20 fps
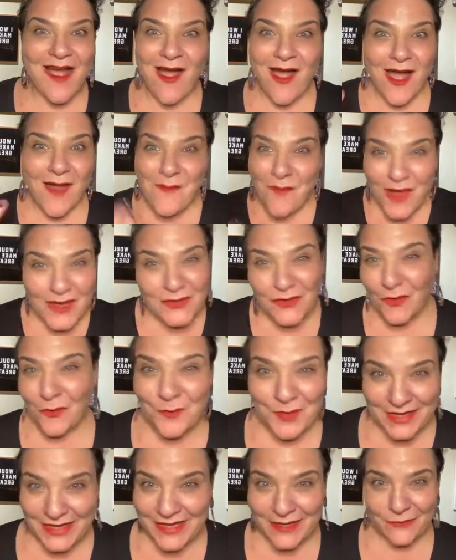I might not
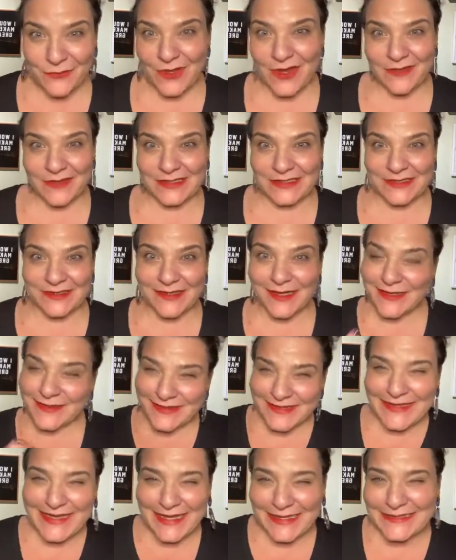be here another, like
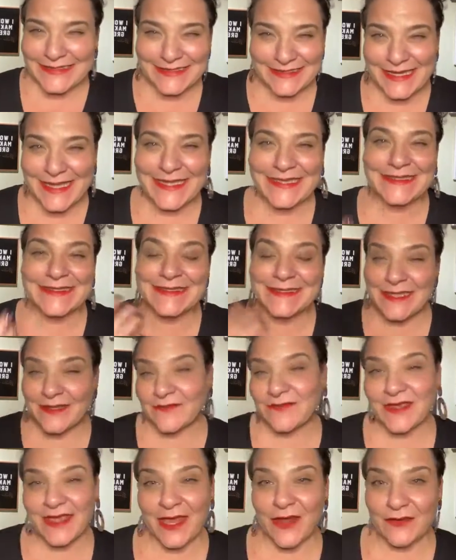the next day is
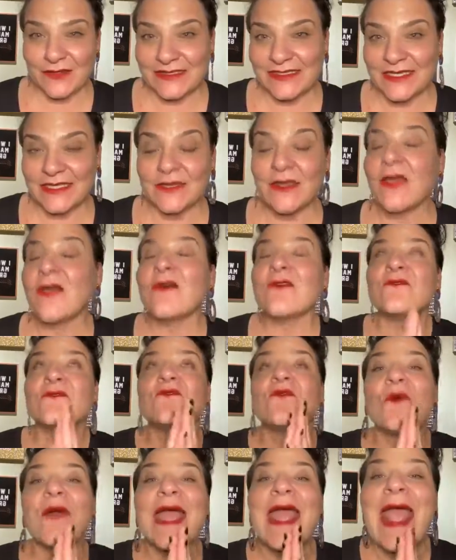never guaranteed
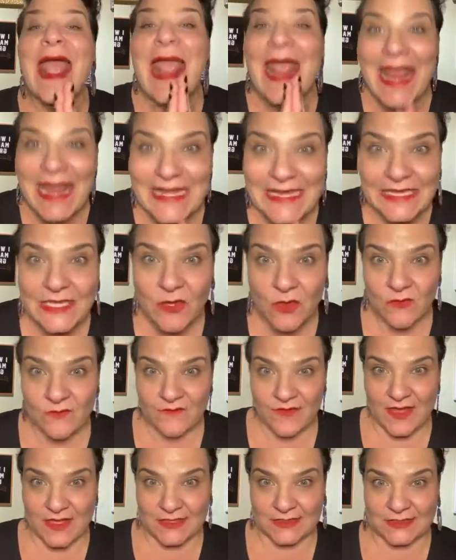for any
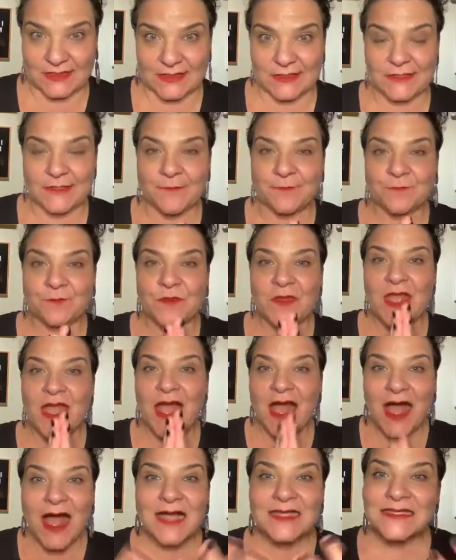of us
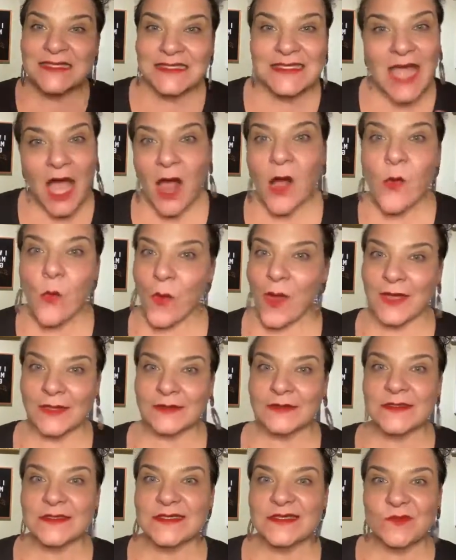us young
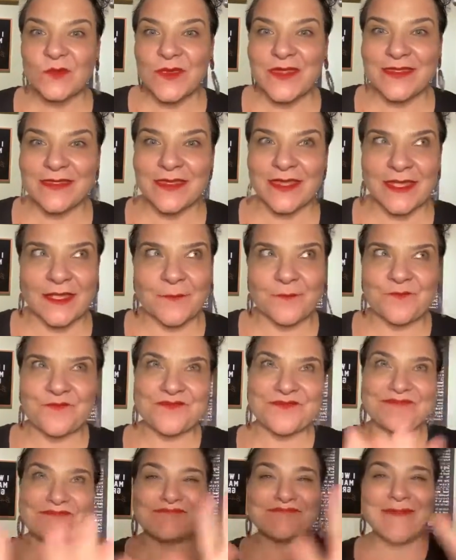ones, we think,
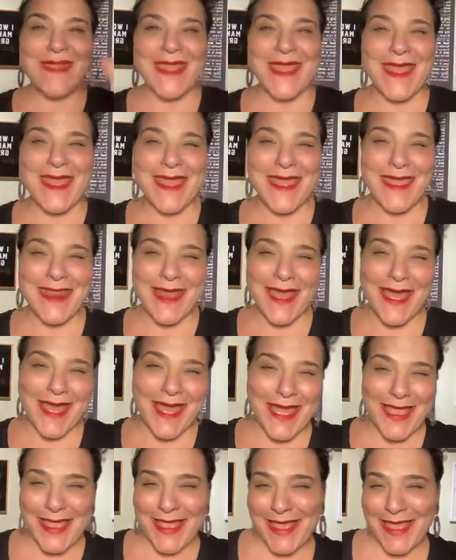man,
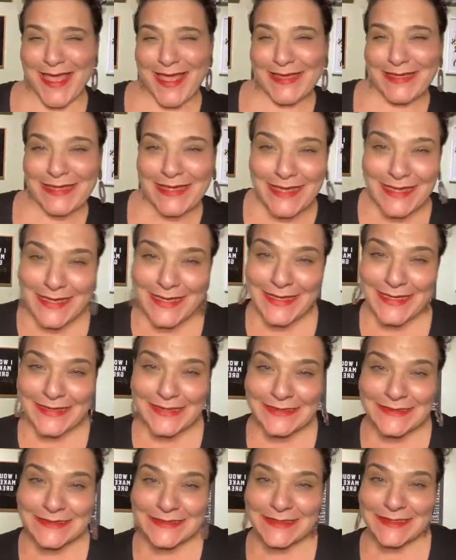I got
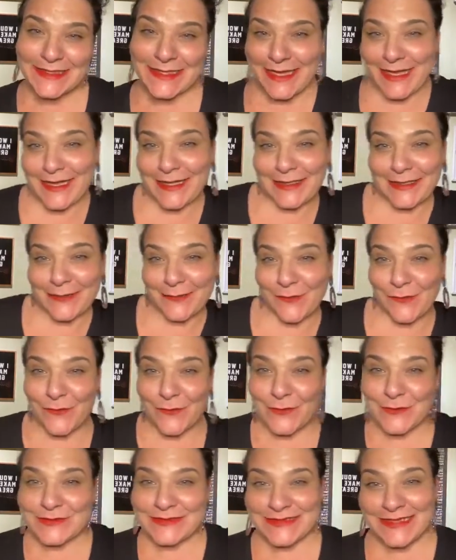years to get it
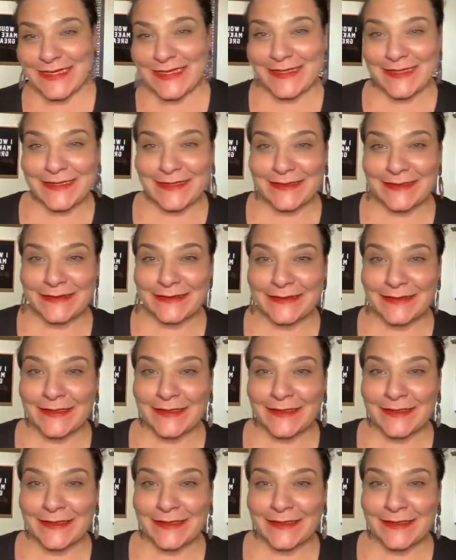all done.